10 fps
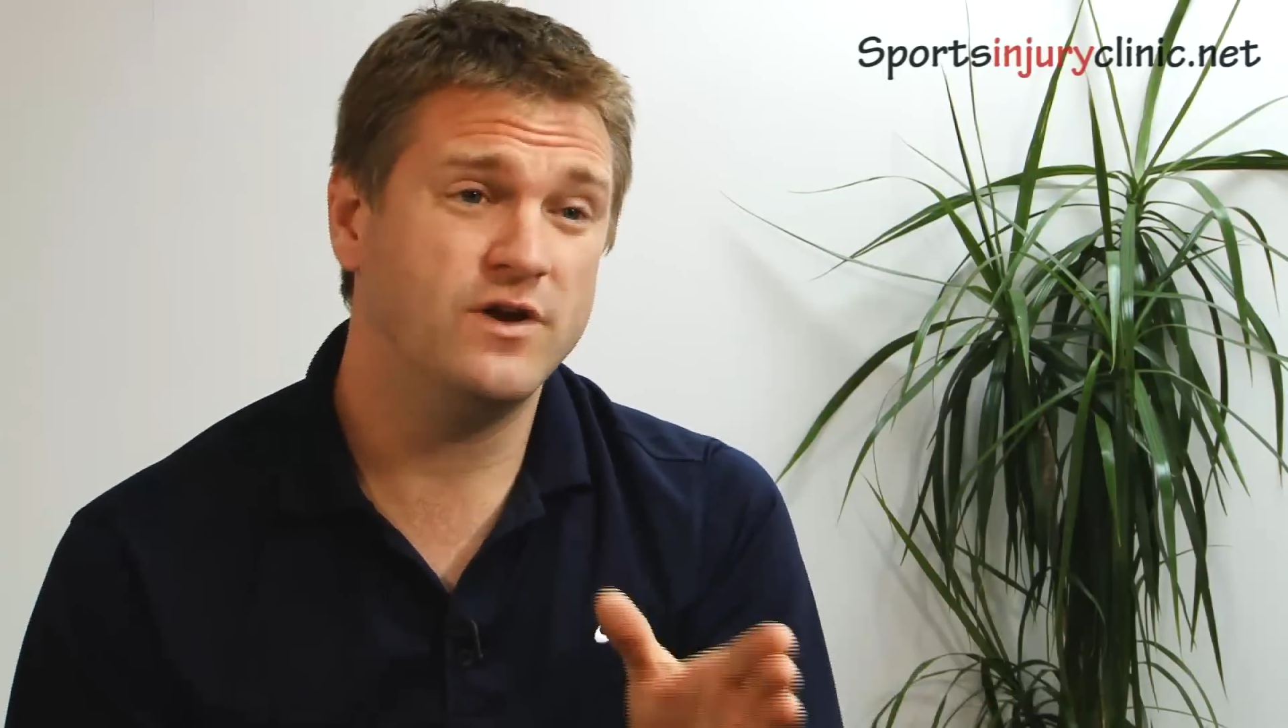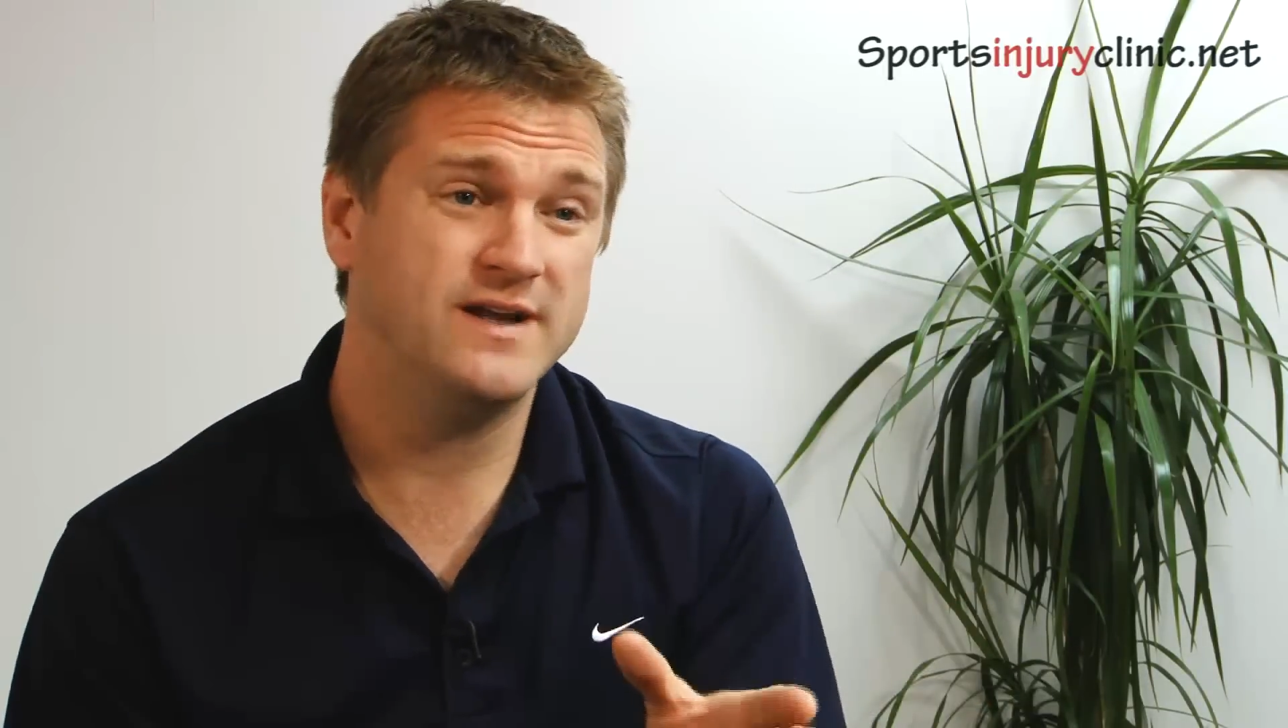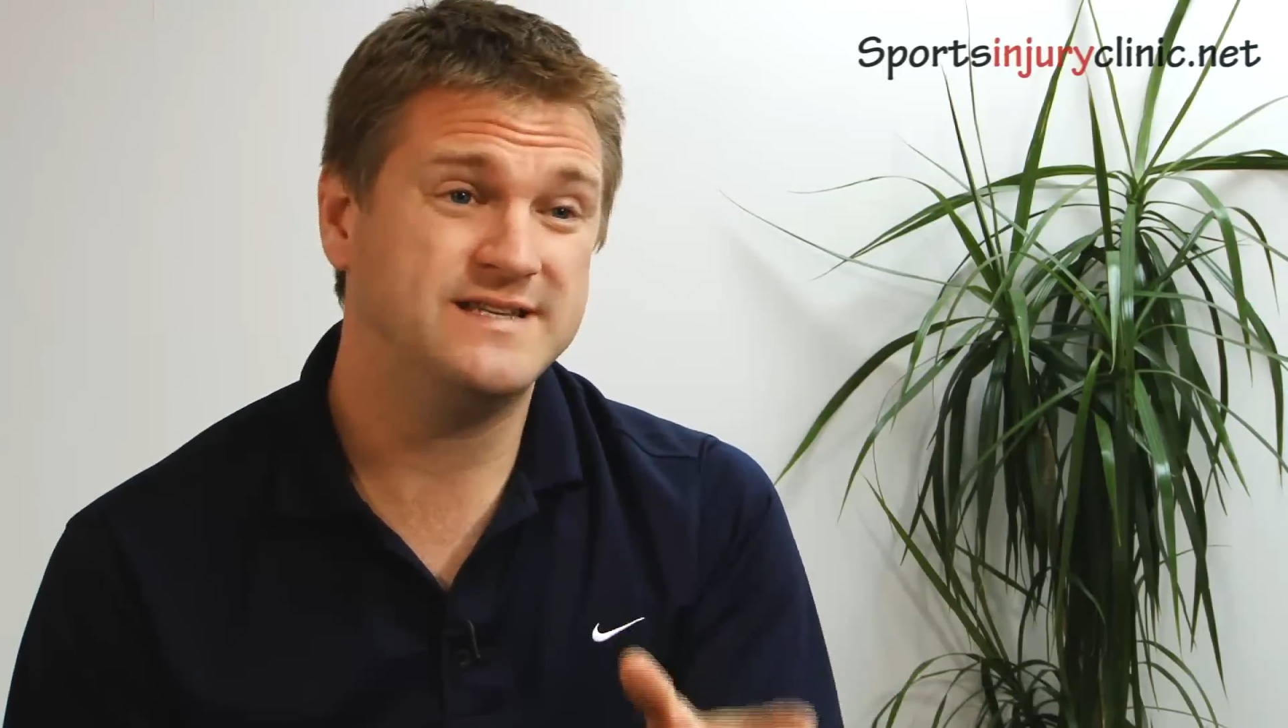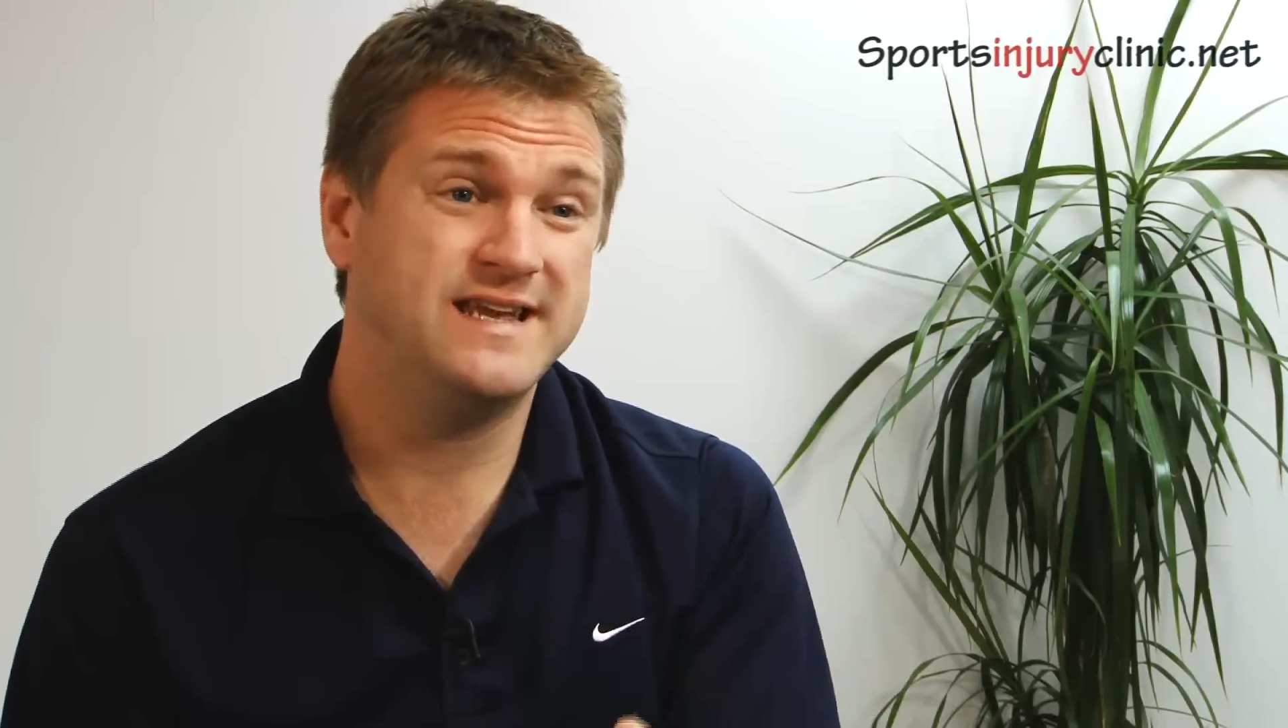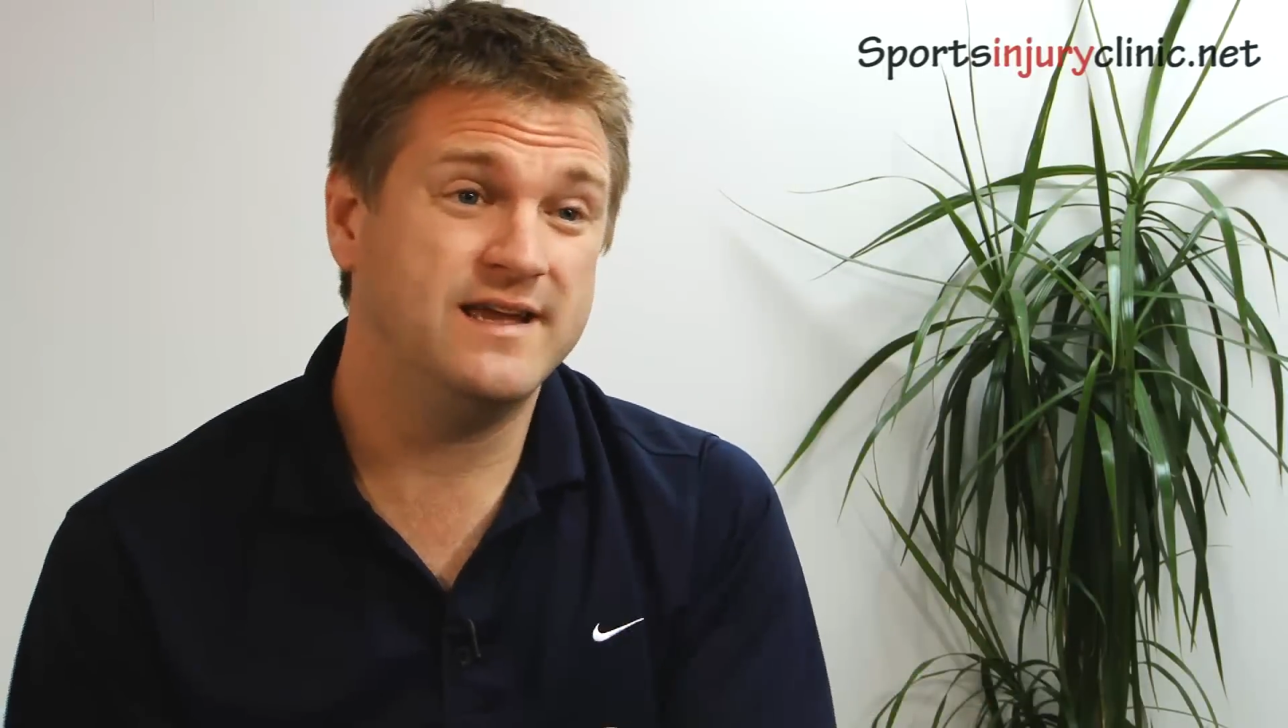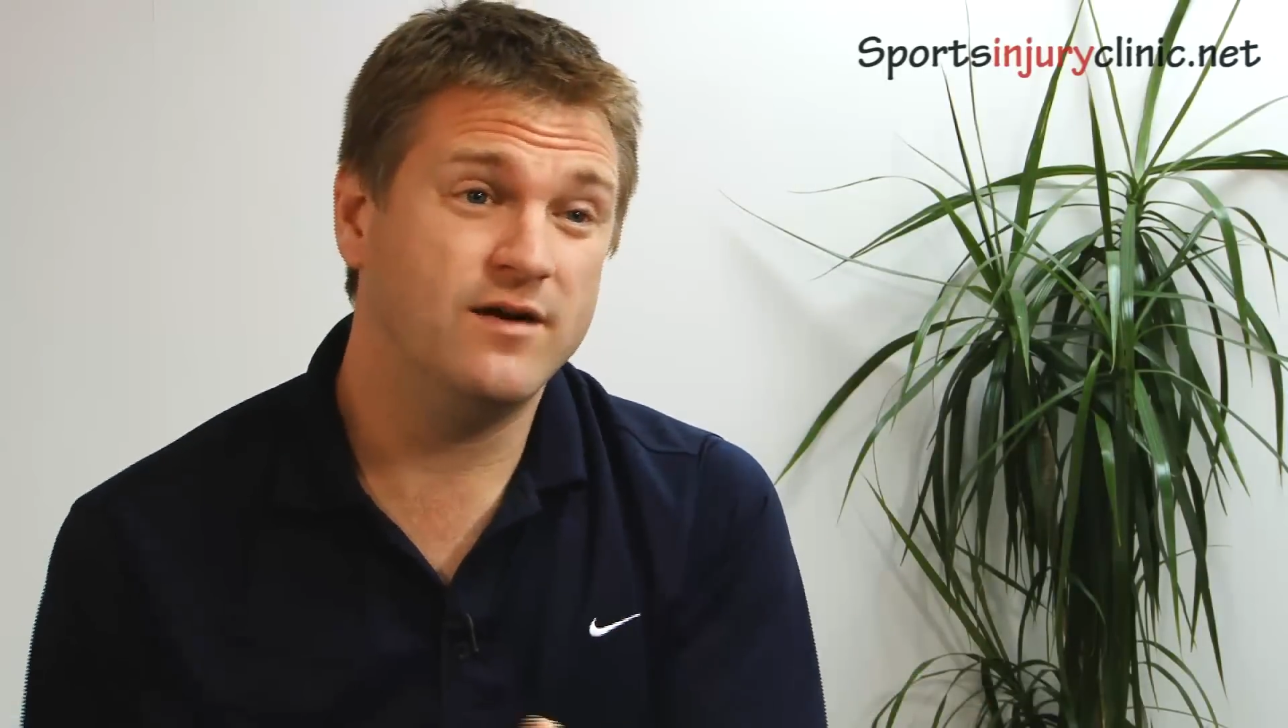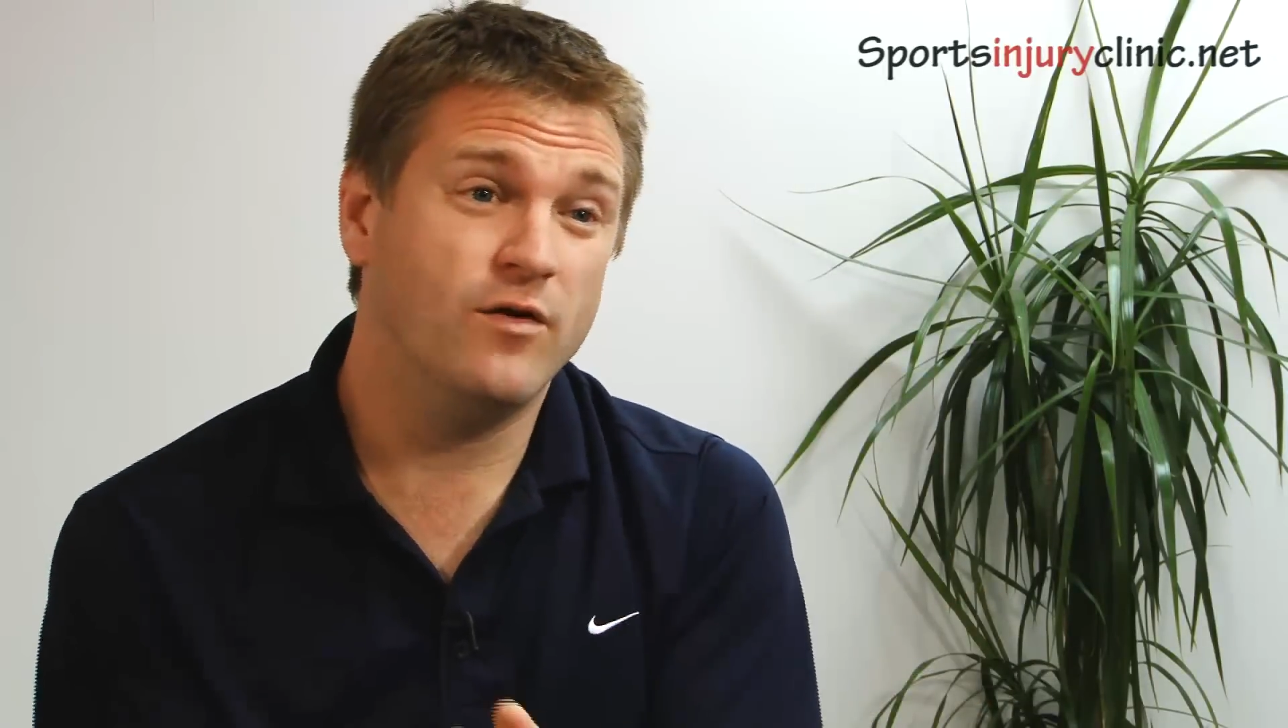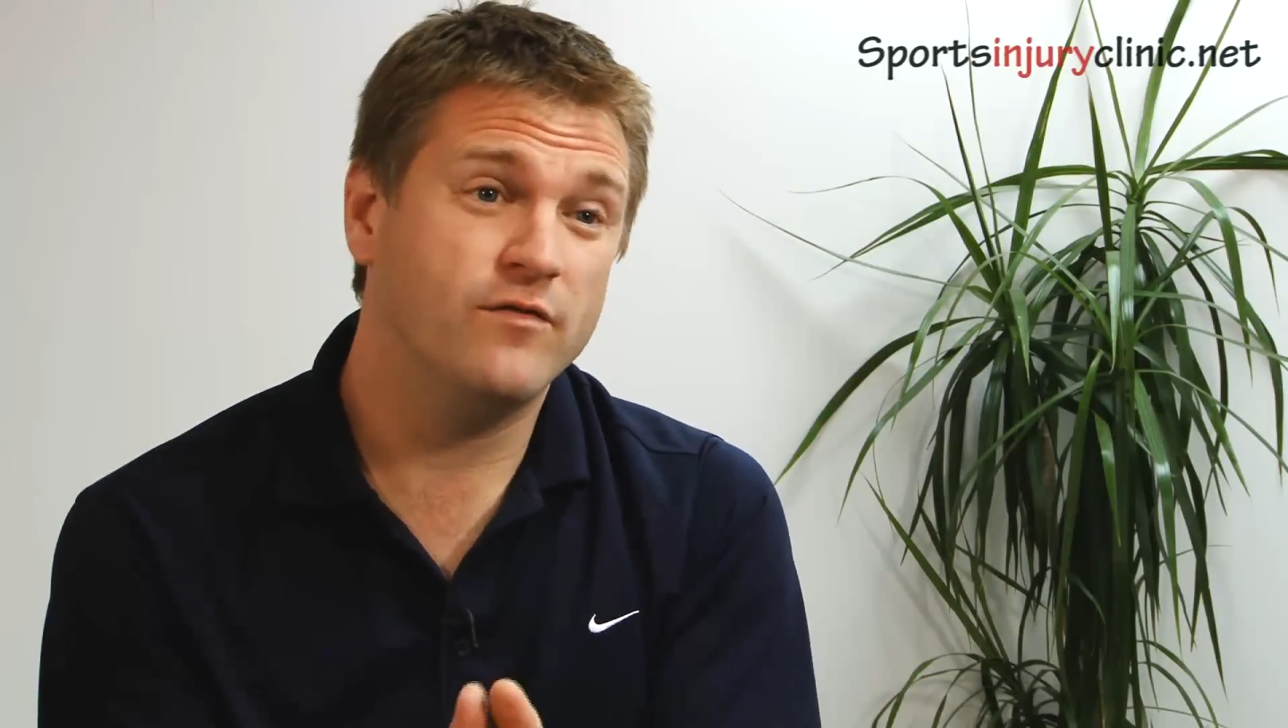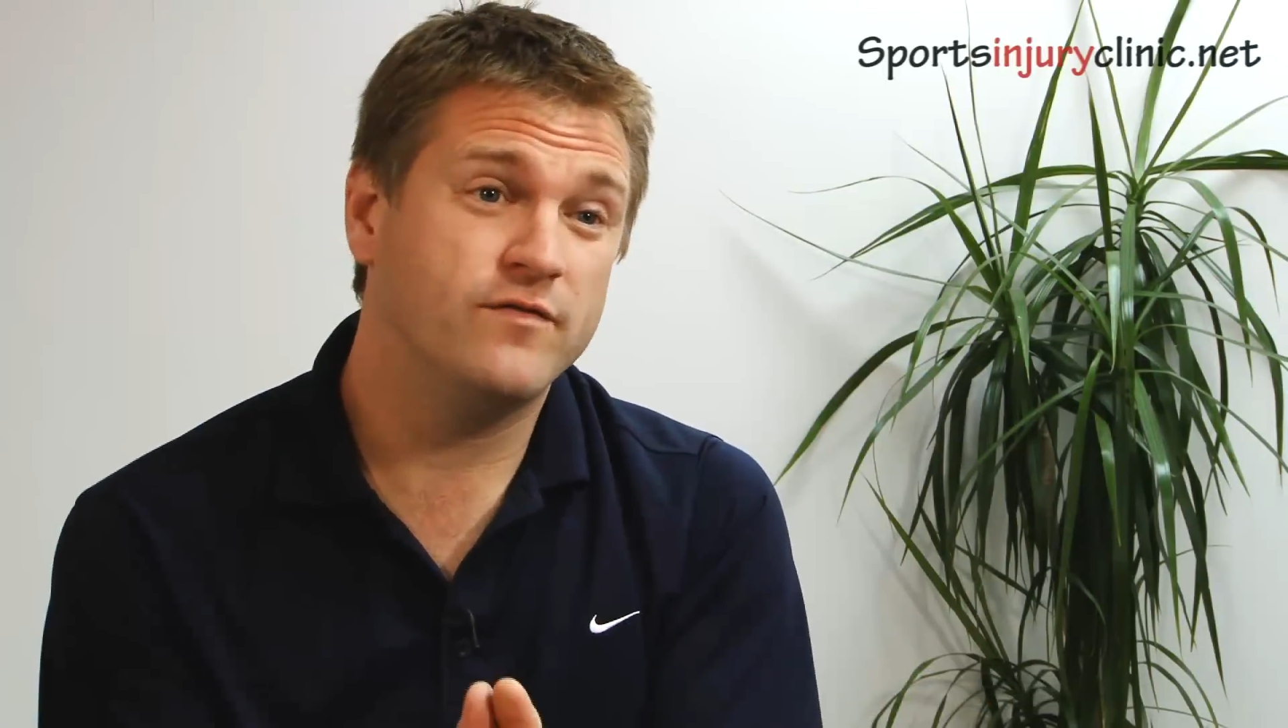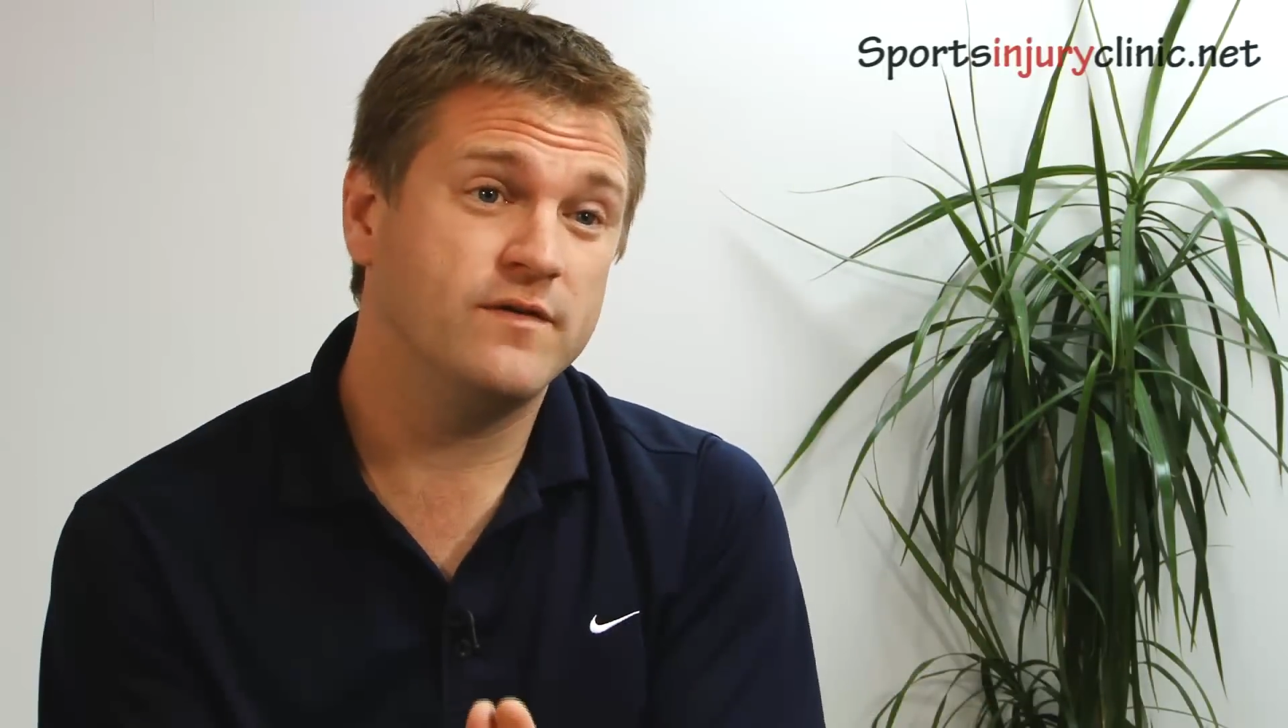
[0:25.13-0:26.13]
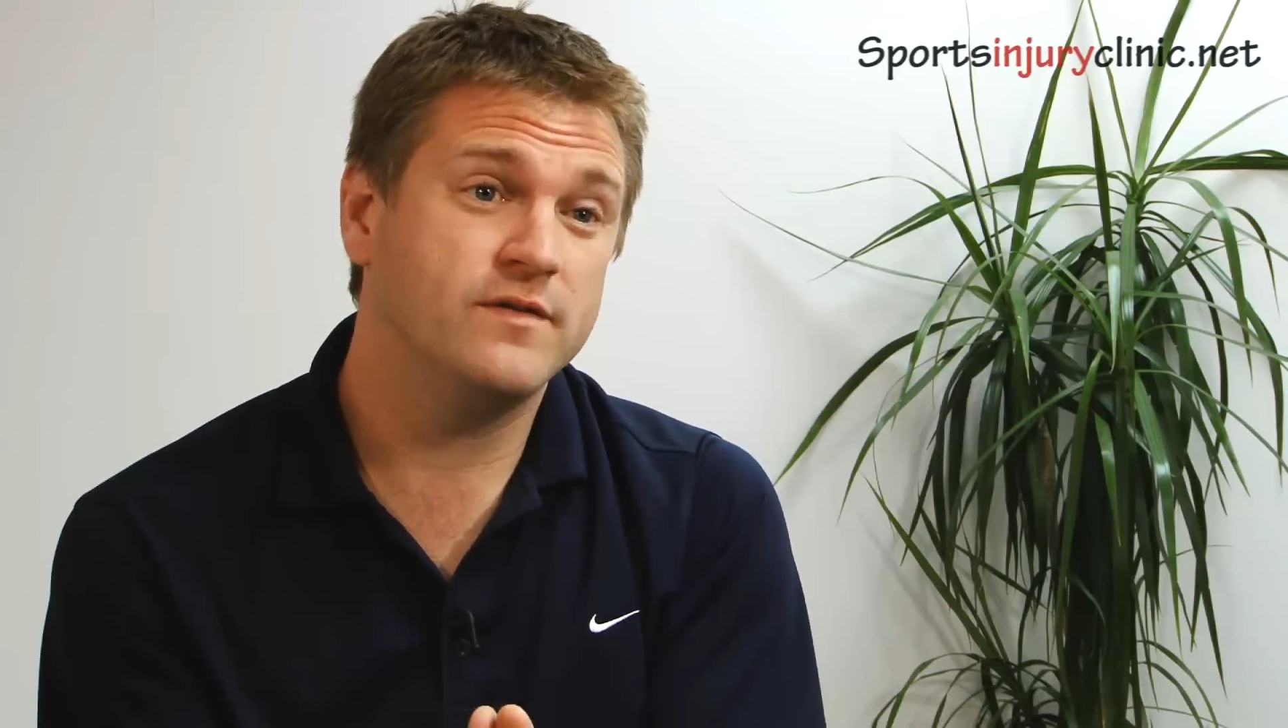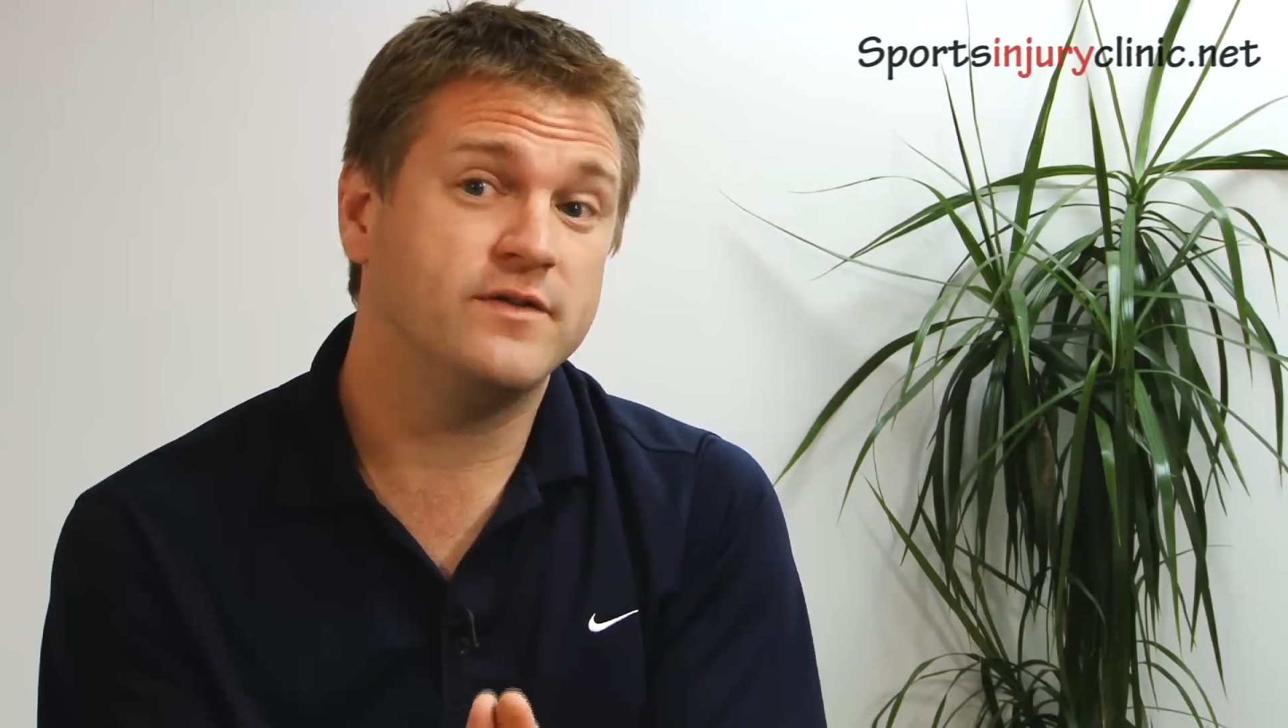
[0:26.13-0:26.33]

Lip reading: idea of